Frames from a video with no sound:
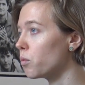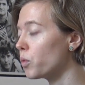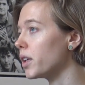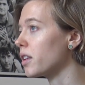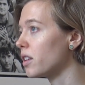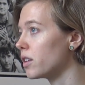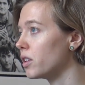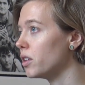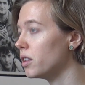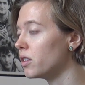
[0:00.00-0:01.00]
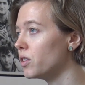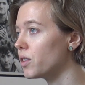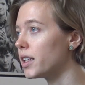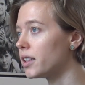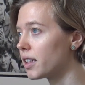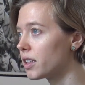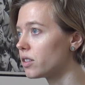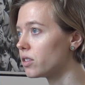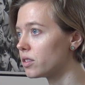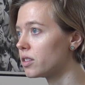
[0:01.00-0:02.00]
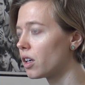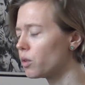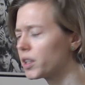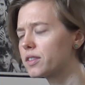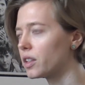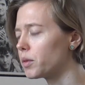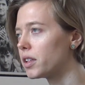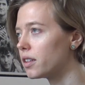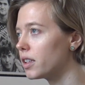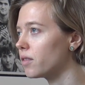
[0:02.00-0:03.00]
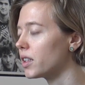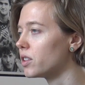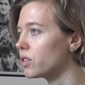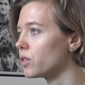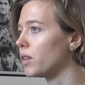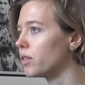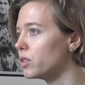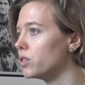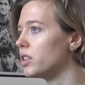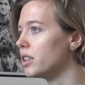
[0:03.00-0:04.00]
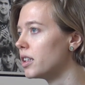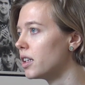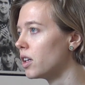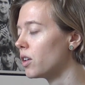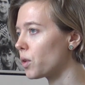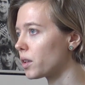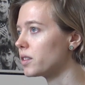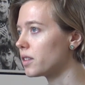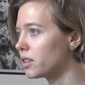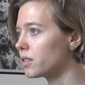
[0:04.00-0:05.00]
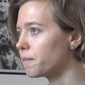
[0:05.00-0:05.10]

with the United Nations, or with the League of Nations Refugee Organization.